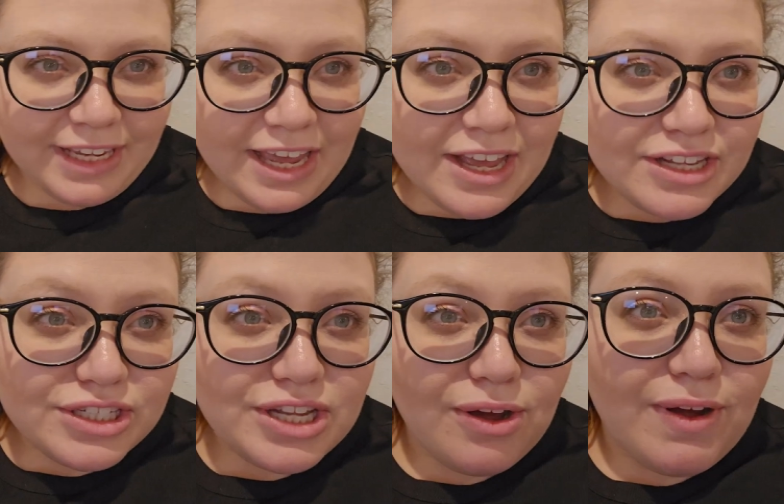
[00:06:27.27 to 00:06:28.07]
Really
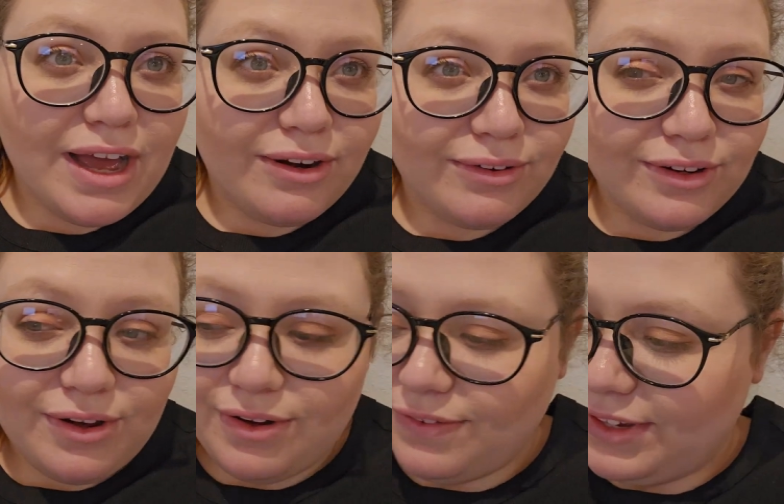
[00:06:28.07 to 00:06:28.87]
so I don't
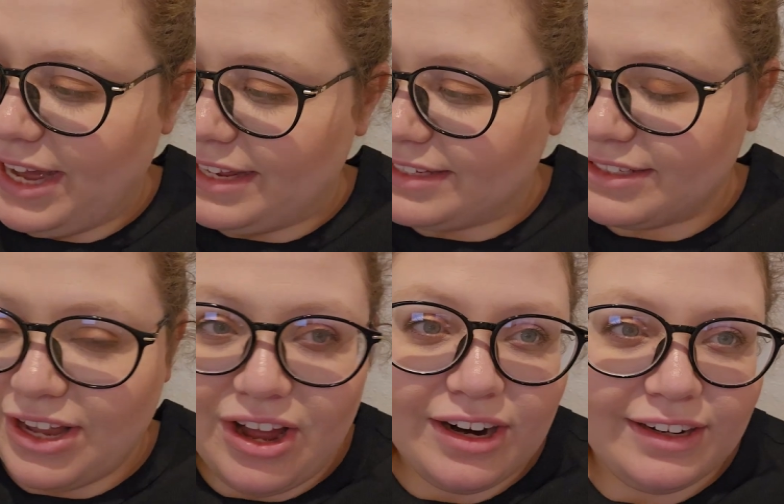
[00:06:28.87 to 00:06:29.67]
know if you guys
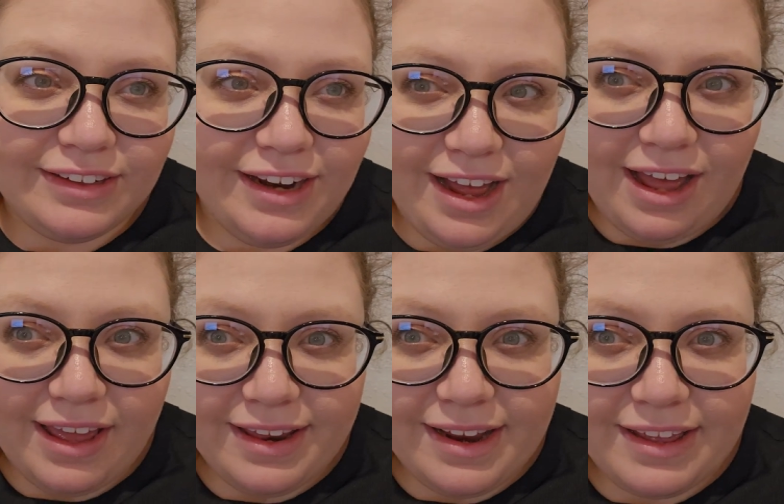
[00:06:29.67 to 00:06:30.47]
saw or
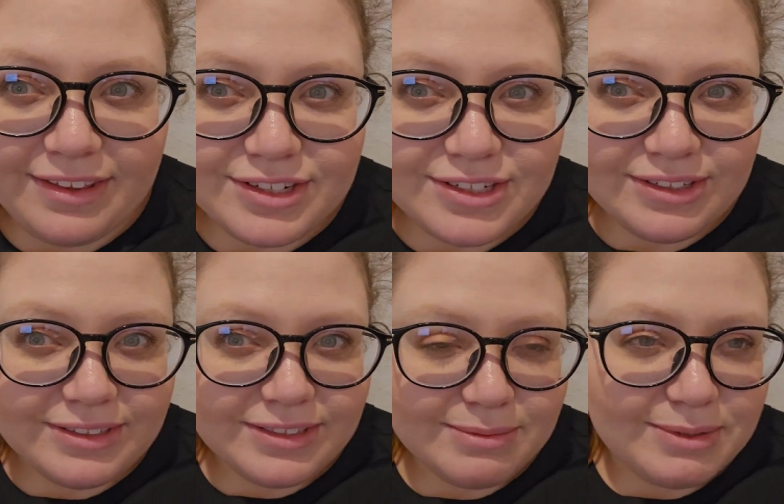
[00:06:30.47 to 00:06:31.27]
not at the
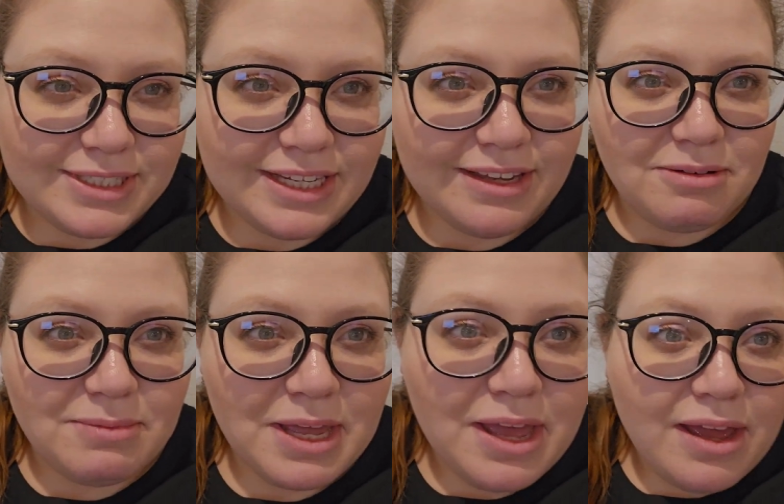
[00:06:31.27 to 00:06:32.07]
Children's Museum,
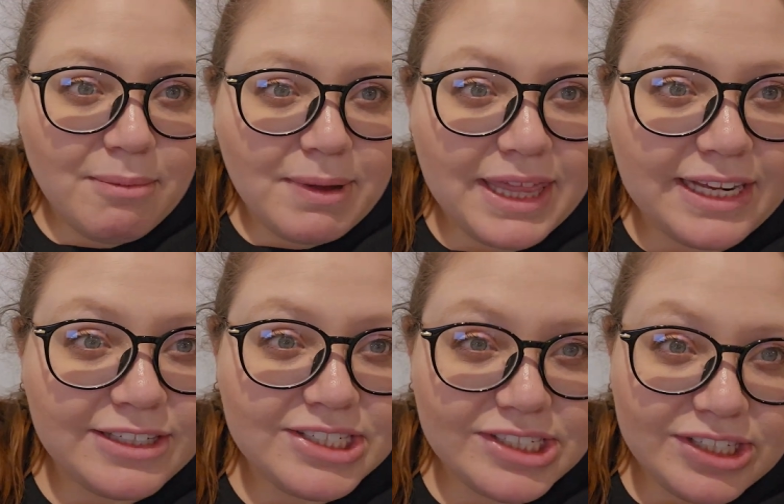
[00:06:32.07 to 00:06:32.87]
but they
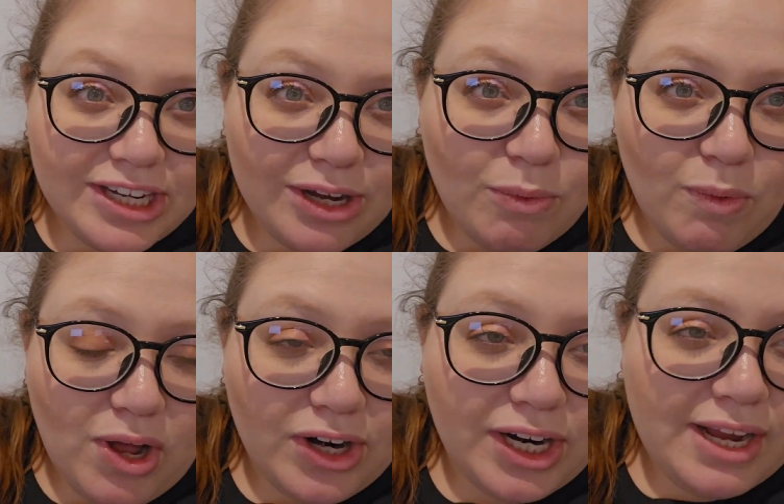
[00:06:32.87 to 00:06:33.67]
just took
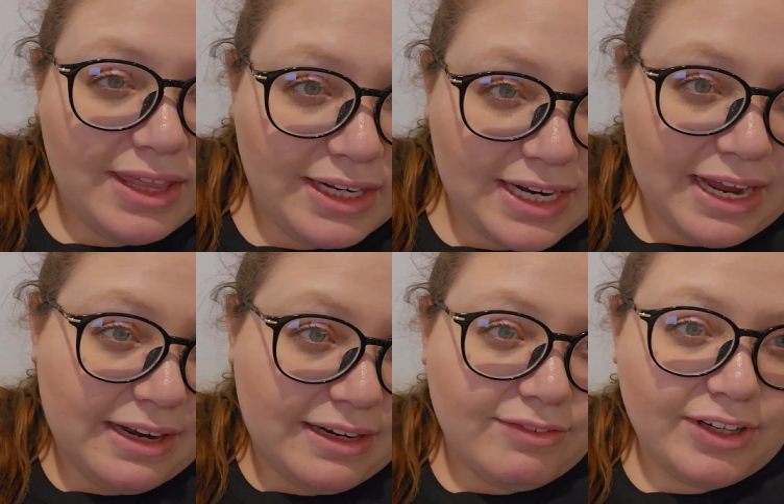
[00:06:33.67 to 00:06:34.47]
water and they dyed
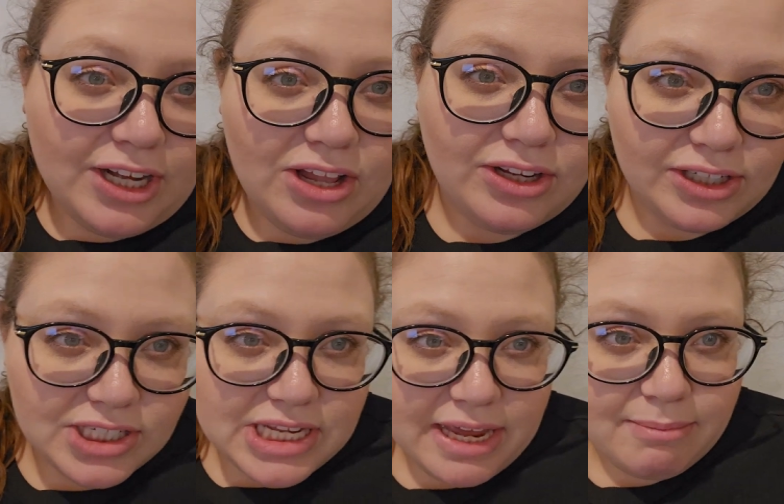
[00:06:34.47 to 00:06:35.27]
it different
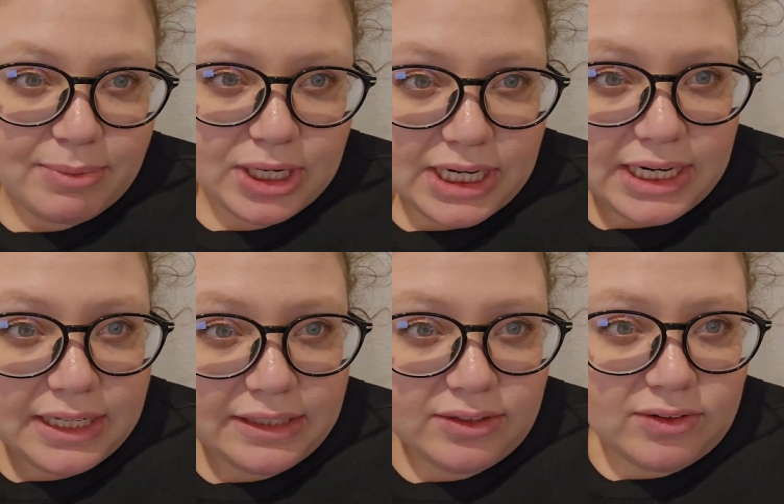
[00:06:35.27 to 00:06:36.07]
colors and put it
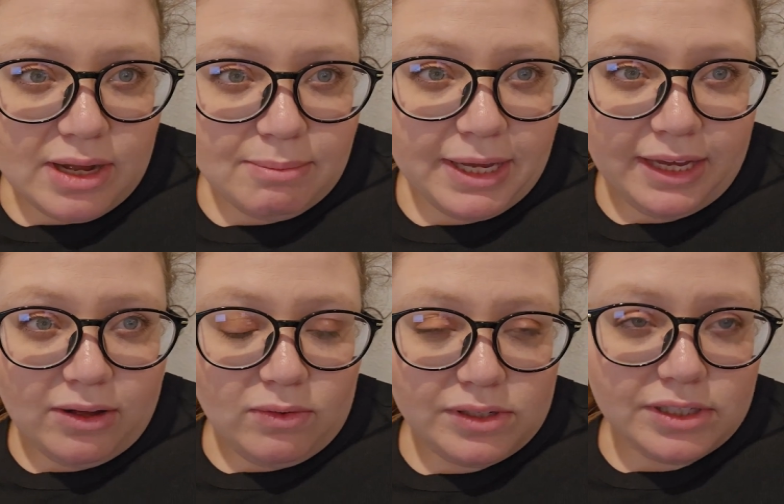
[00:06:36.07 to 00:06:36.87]
in little cupcake
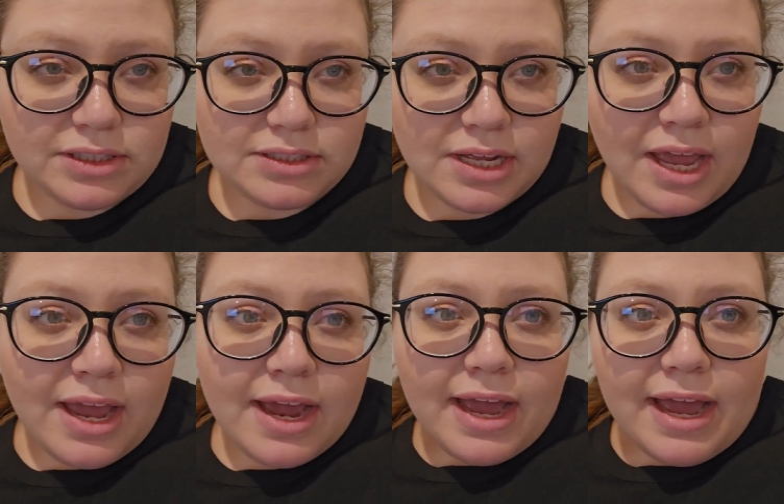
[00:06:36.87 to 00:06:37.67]
holders
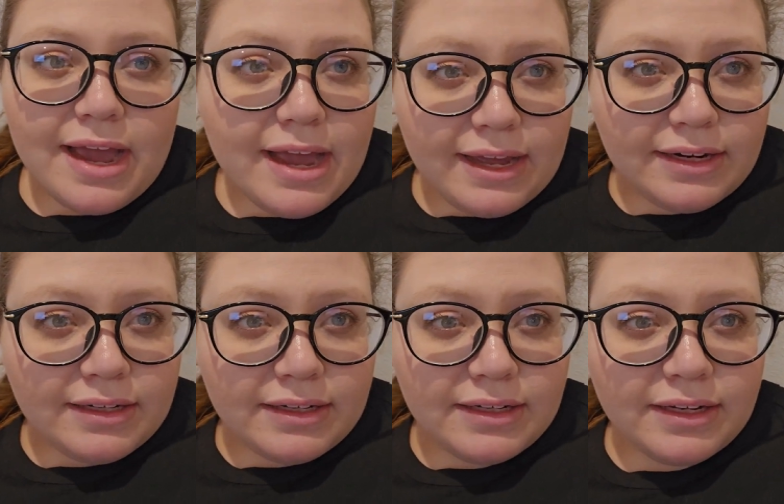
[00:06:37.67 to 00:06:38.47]

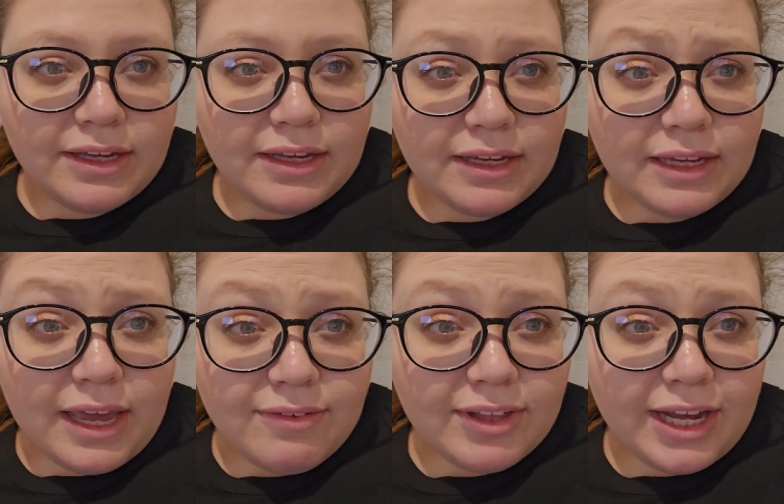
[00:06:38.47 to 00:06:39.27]
and
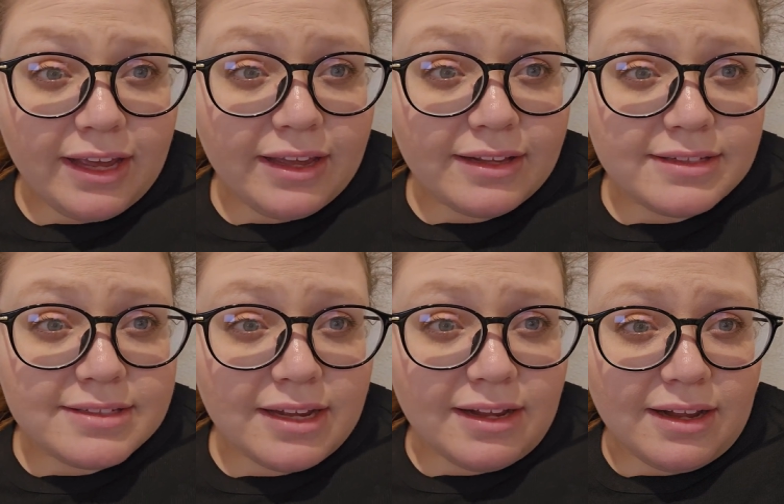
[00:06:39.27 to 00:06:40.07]
gave the
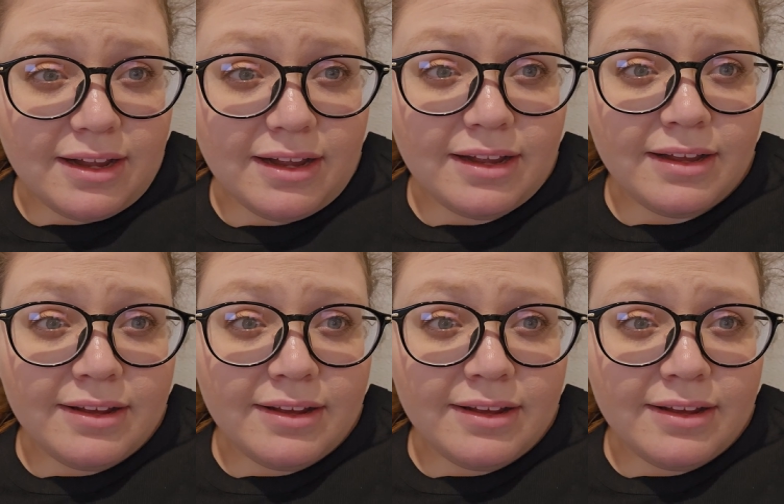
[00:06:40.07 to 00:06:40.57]
kids uh,